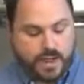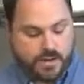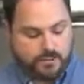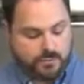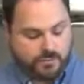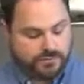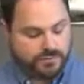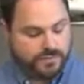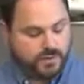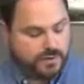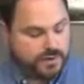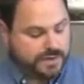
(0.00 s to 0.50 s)
I
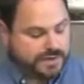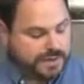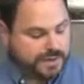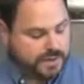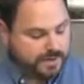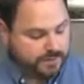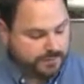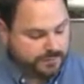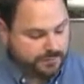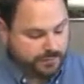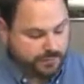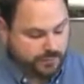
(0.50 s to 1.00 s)
was very
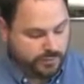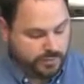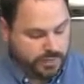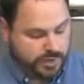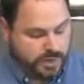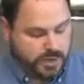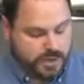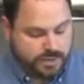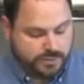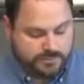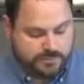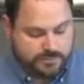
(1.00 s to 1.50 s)
careful
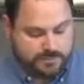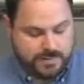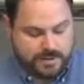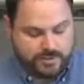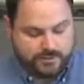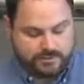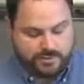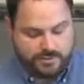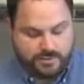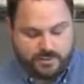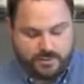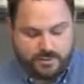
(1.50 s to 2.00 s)
to make
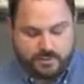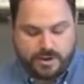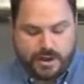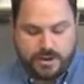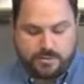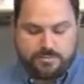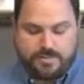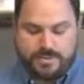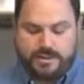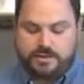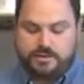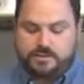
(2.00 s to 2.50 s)
sure that when I
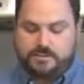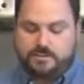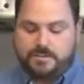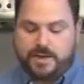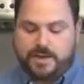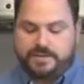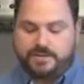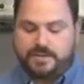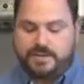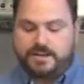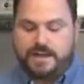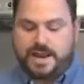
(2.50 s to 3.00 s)
peeled them,
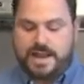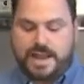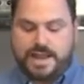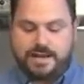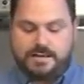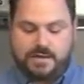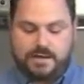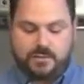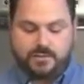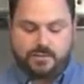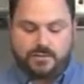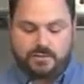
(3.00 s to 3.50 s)
I didn't
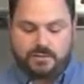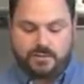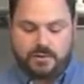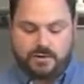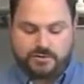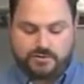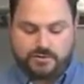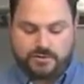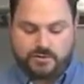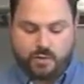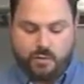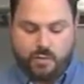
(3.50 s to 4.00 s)
end up with
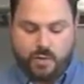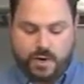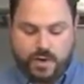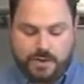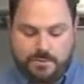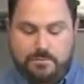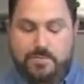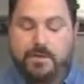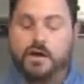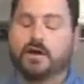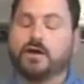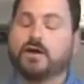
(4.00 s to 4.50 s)
much of the
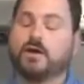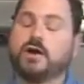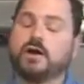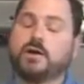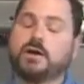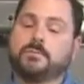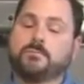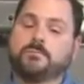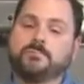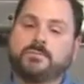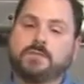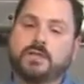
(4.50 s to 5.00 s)
white part on
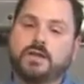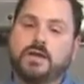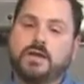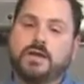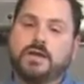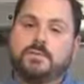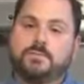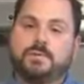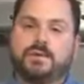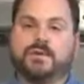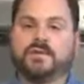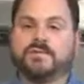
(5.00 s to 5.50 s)
them,
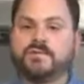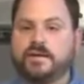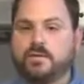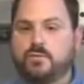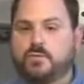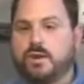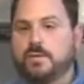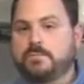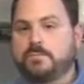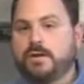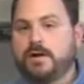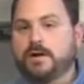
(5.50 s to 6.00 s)
because that
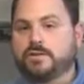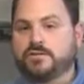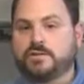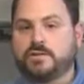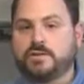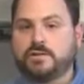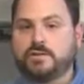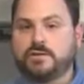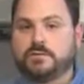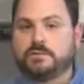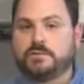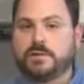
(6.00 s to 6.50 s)
white part's a
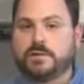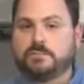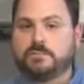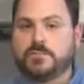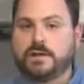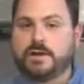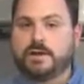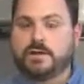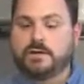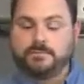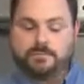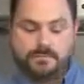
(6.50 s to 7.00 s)
little bit
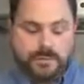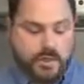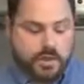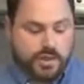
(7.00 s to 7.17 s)
bitter.